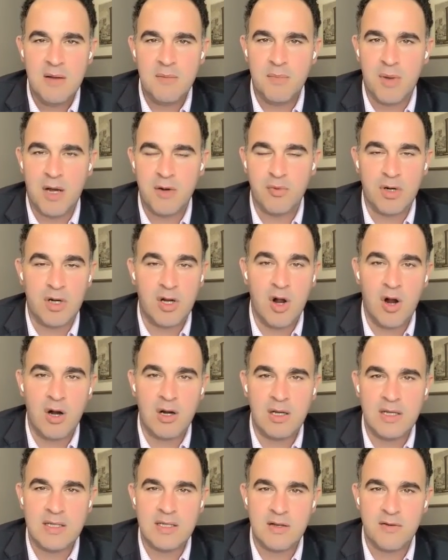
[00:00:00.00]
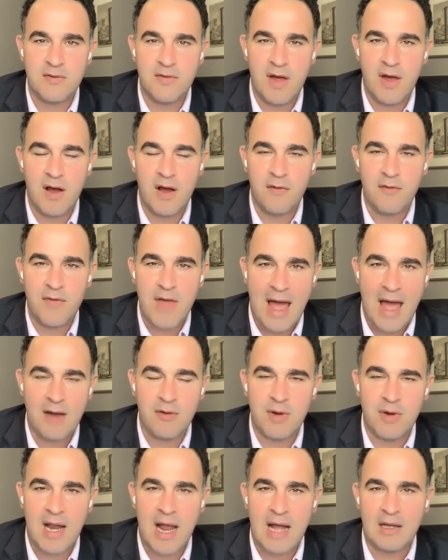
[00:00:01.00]
But regardless of
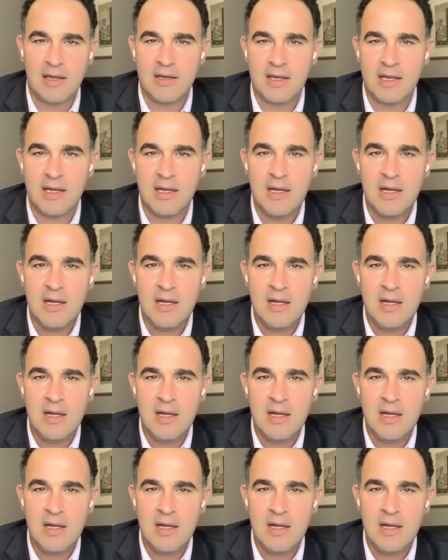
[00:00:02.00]
that reality,